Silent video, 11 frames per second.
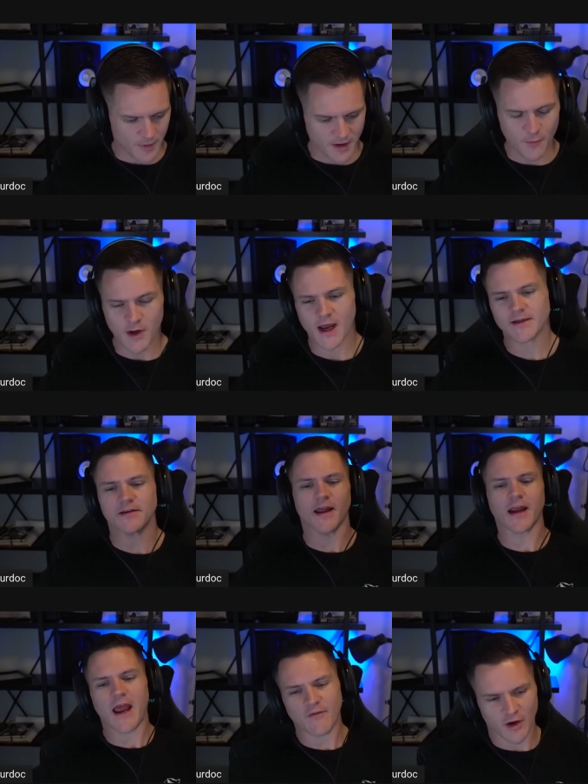and then we got to
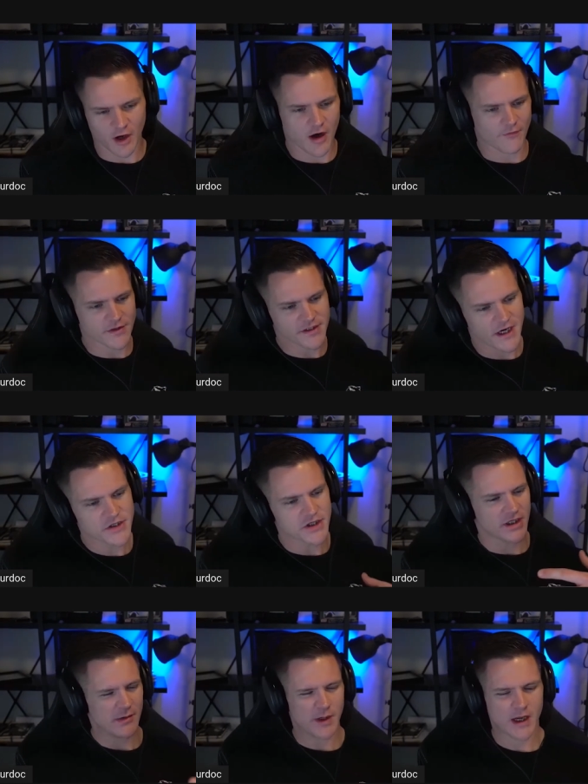like having a conversation
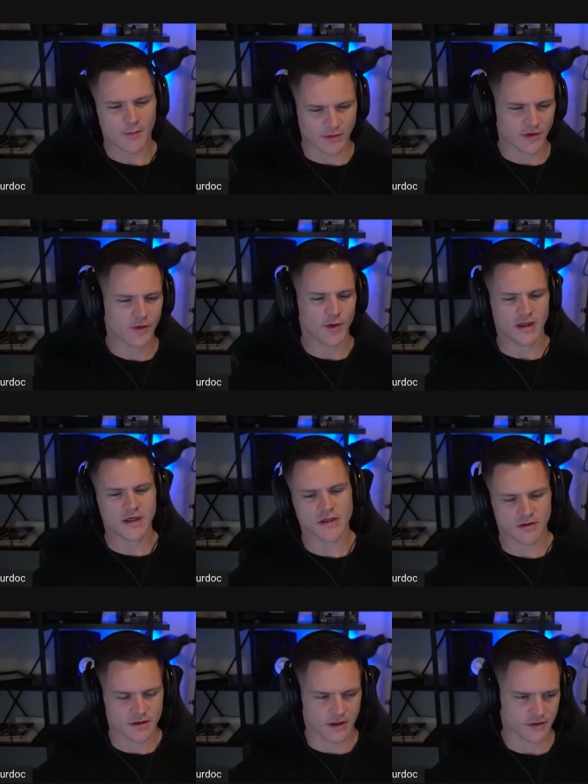and it became a little bit
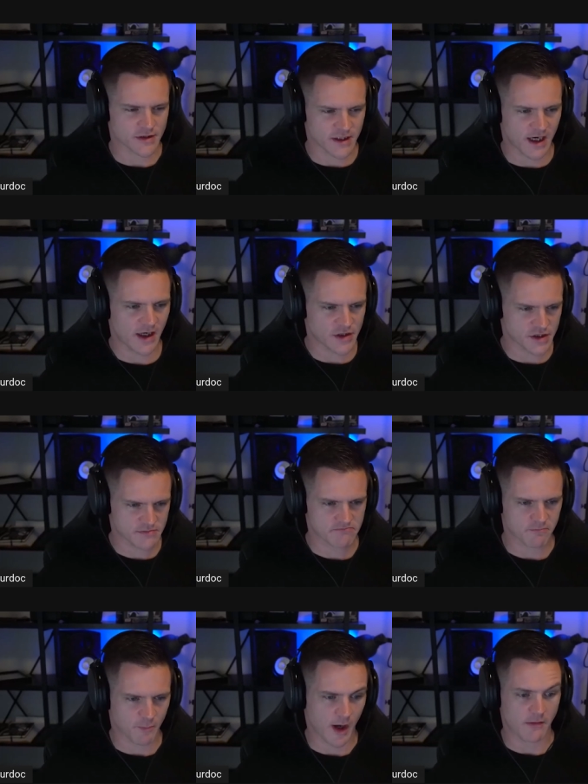easier to understand just
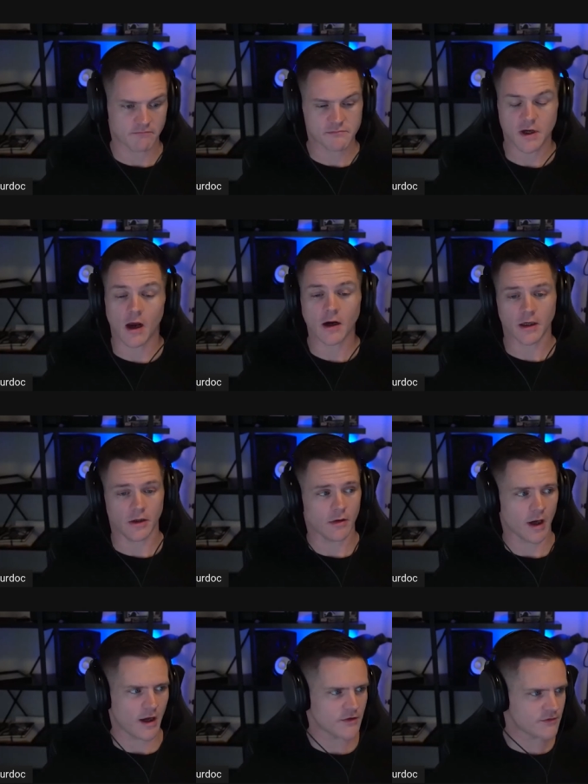by talking to you
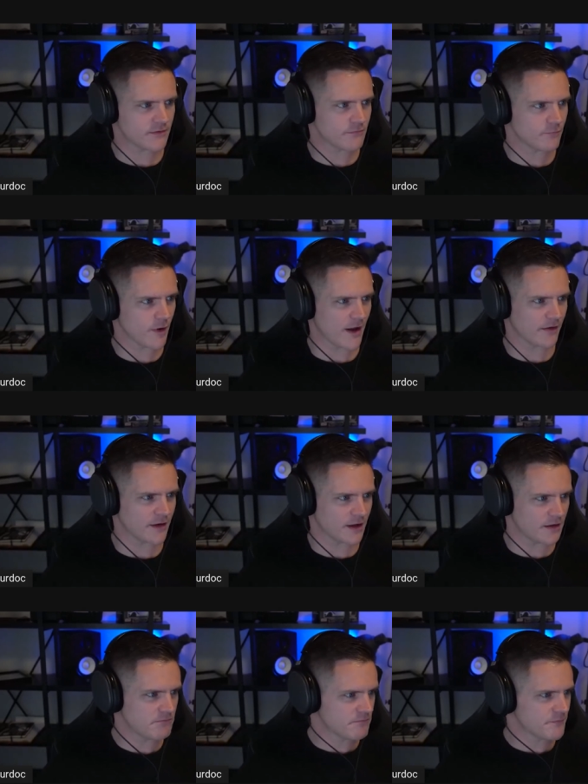guys rather
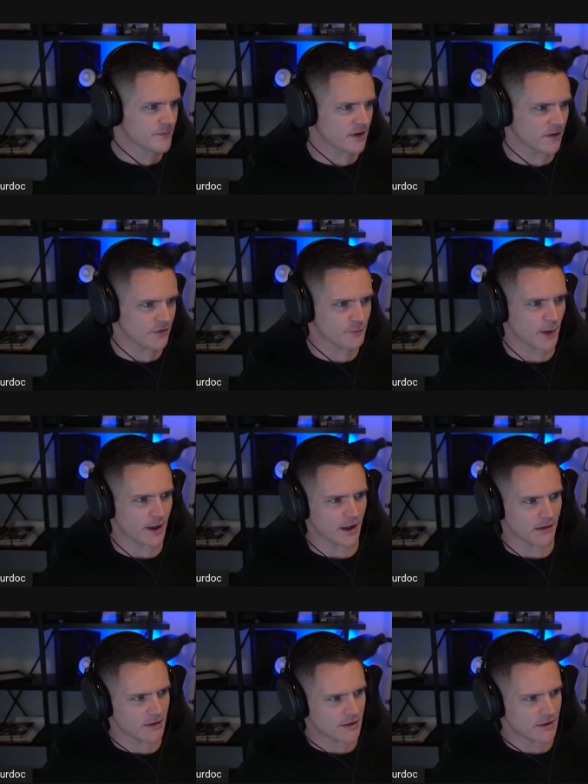than you know spending